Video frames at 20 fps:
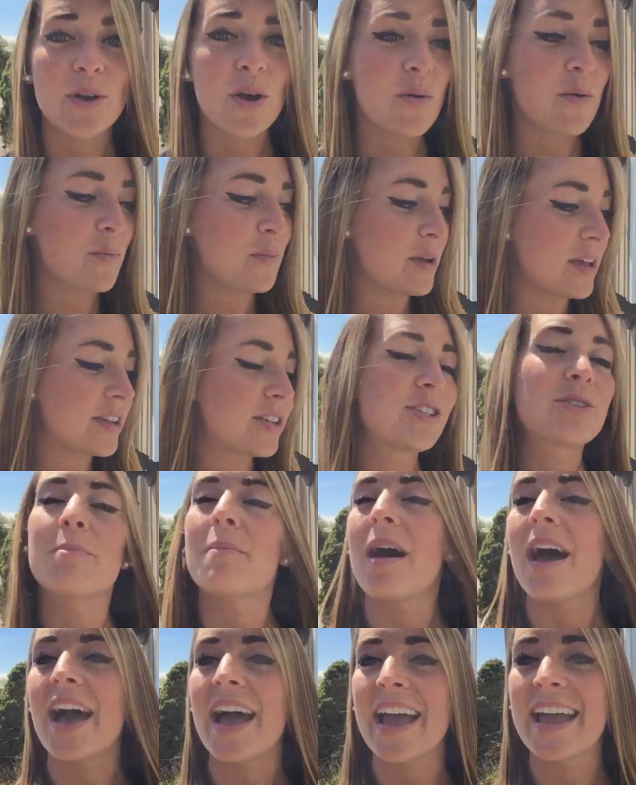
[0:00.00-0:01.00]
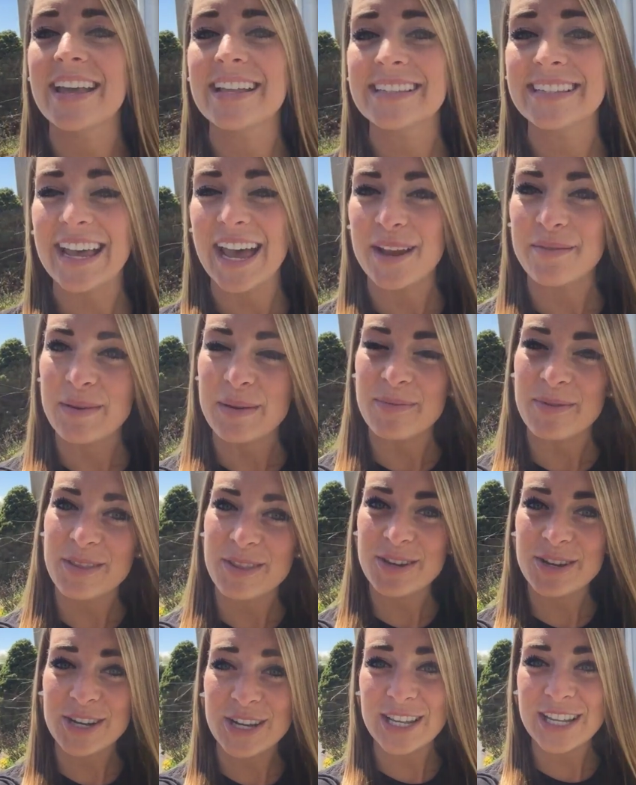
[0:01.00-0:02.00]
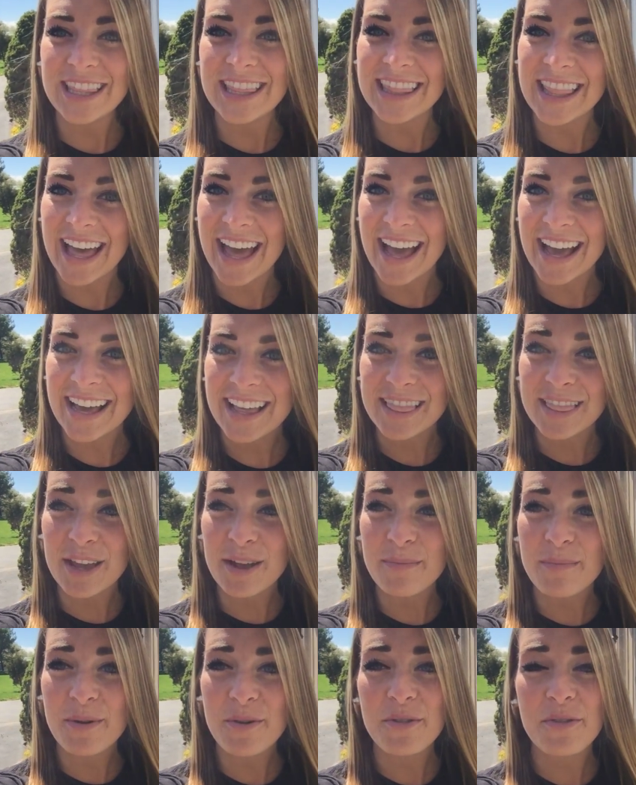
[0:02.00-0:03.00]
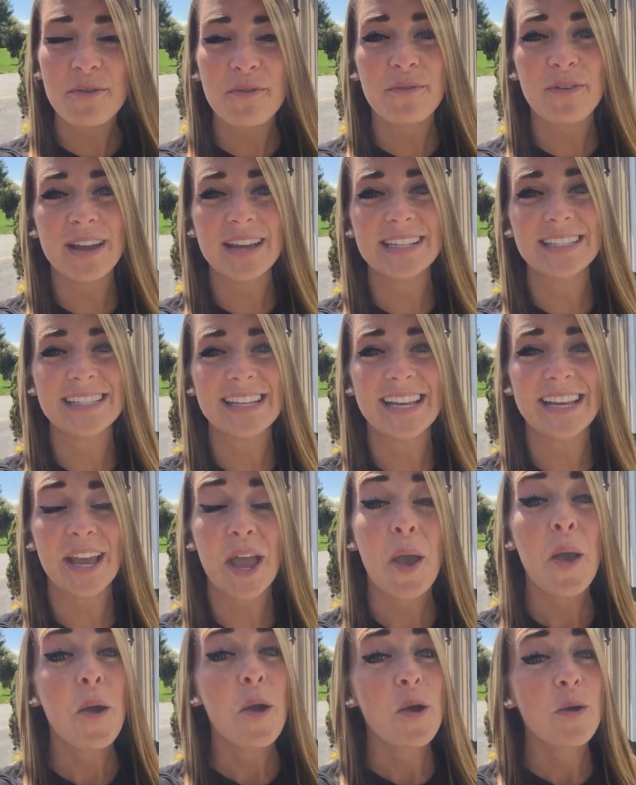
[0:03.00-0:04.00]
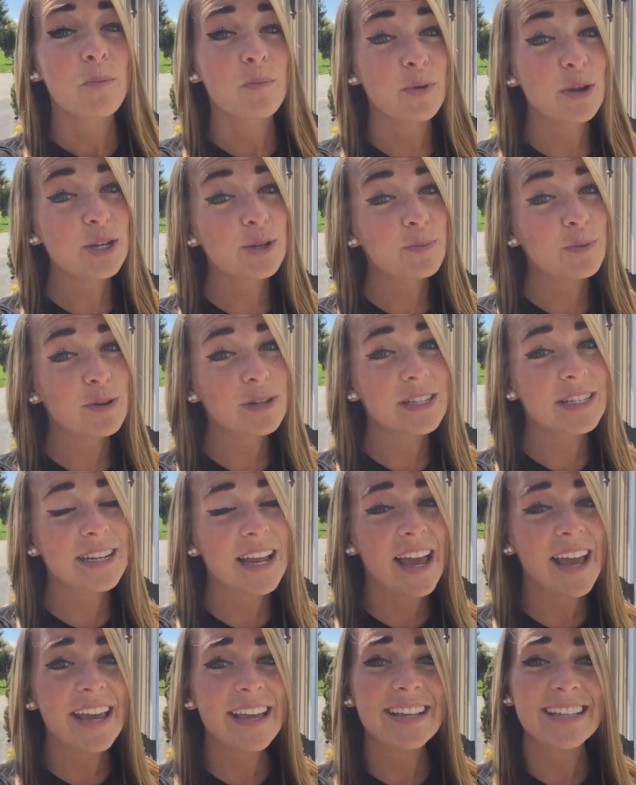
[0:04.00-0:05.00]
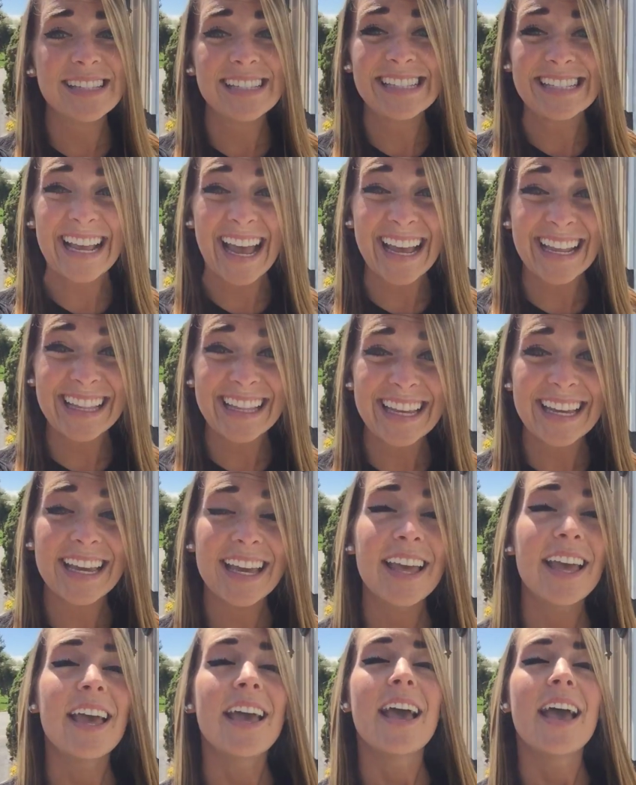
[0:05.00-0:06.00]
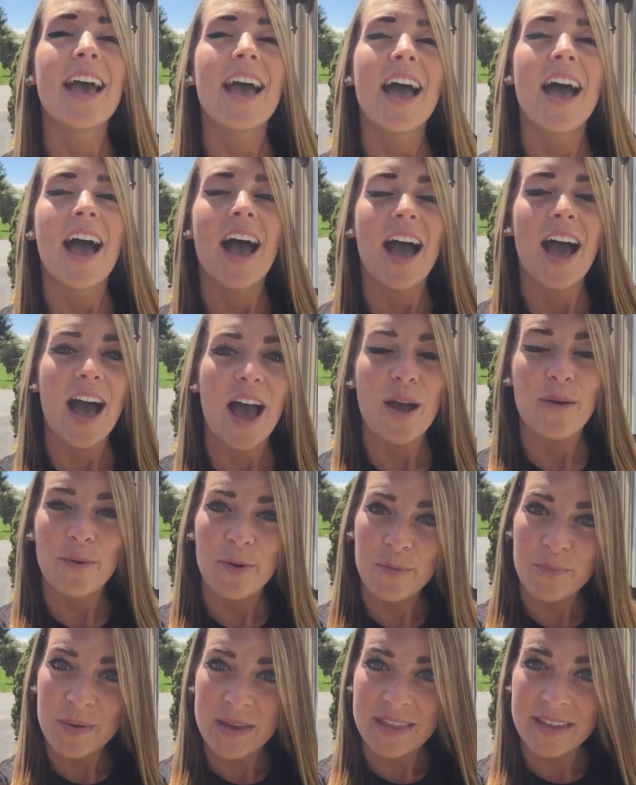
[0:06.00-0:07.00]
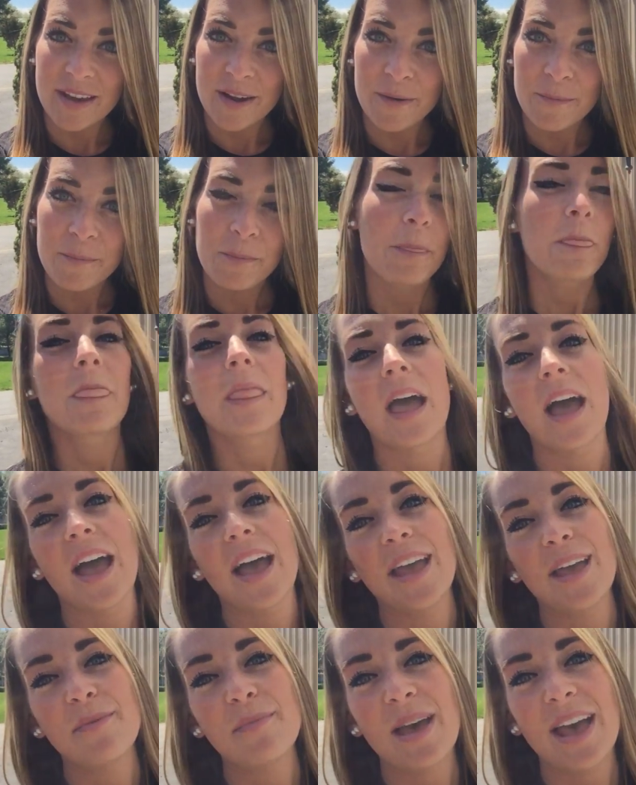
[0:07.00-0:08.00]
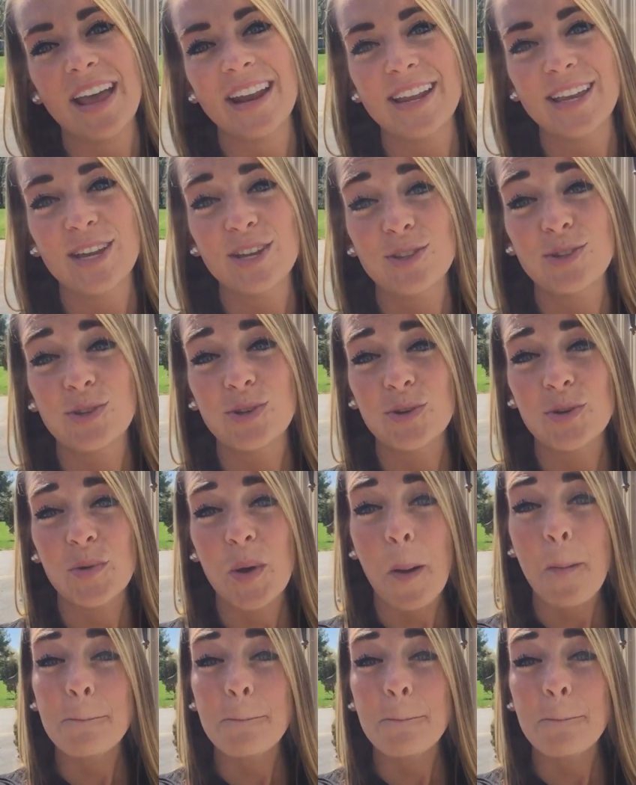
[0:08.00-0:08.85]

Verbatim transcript: go and wish my dad and my brother good luck. They're both racing Bridgeport tonight. Sadly, I won't be there. I am heading to